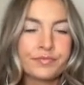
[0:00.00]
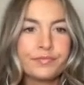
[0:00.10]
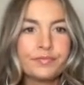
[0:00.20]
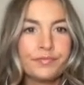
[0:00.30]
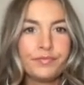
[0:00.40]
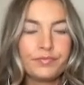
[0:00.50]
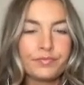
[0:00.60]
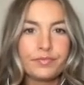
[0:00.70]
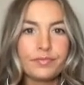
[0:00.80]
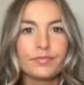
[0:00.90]

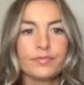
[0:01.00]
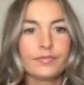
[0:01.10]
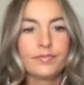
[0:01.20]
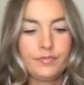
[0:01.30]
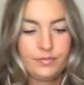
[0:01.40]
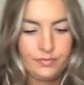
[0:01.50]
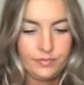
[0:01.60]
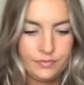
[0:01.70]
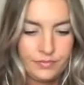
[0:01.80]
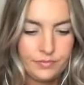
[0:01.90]

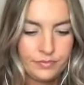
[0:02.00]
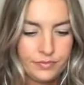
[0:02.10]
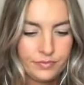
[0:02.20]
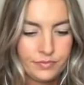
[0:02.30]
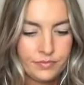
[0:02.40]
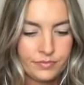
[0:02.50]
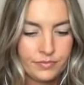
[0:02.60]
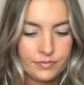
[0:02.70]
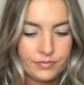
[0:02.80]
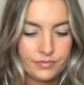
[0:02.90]

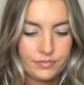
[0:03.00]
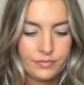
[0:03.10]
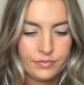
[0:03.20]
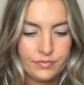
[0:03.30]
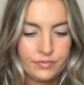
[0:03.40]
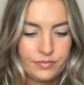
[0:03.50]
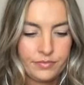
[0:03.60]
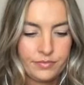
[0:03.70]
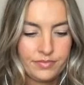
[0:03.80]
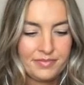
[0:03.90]

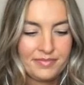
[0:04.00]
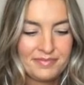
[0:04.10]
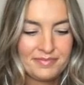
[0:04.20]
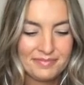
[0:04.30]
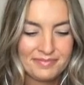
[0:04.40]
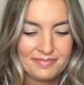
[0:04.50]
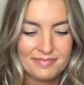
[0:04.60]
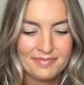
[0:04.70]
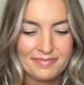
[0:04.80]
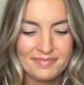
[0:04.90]

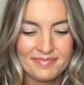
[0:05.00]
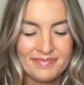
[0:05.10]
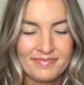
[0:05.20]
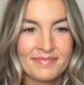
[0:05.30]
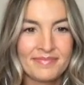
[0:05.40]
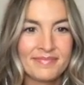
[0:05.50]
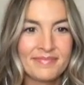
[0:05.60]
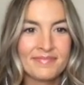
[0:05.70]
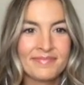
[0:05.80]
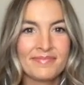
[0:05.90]

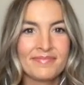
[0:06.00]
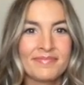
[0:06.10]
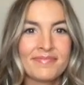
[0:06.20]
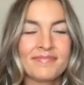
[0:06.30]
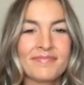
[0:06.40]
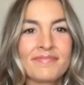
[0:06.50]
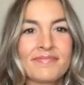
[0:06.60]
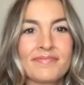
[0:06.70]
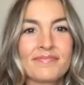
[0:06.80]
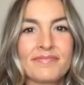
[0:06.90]

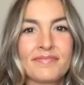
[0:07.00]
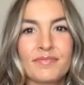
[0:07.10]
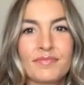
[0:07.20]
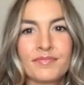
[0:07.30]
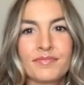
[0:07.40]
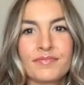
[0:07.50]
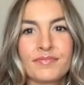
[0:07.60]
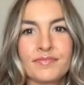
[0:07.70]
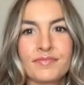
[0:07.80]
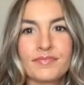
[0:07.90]
(silent)